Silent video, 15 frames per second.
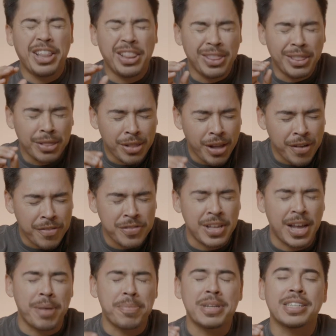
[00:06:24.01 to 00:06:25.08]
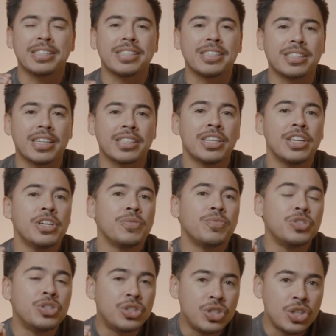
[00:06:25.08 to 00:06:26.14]
I love that, because He says,
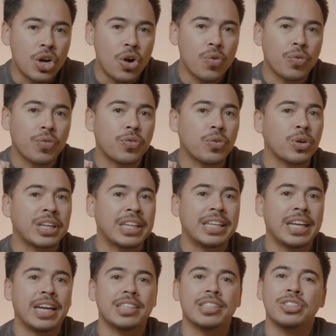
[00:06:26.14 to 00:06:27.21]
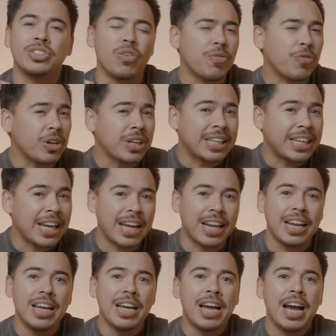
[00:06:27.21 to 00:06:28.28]
don't forget
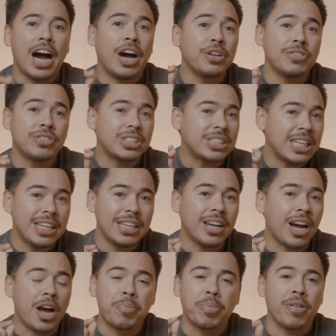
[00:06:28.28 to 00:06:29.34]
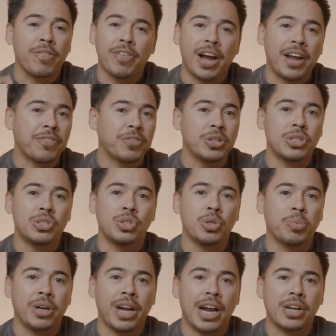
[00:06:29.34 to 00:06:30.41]
how you've seen God provide for you
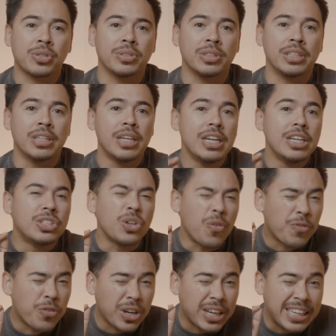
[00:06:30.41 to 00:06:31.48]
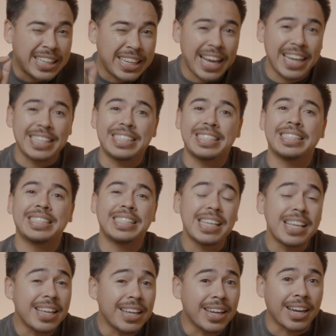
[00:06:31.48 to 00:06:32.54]
supernaturally. Don't forget
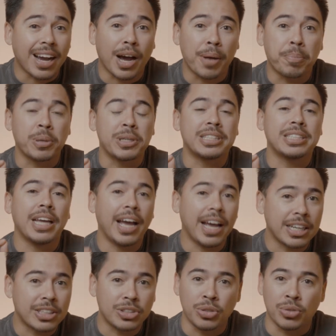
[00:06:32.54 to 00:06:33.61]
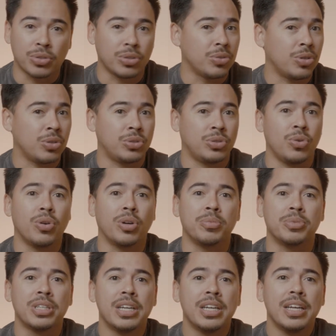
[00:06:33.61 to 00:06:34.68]
seeing God protect you through those storms.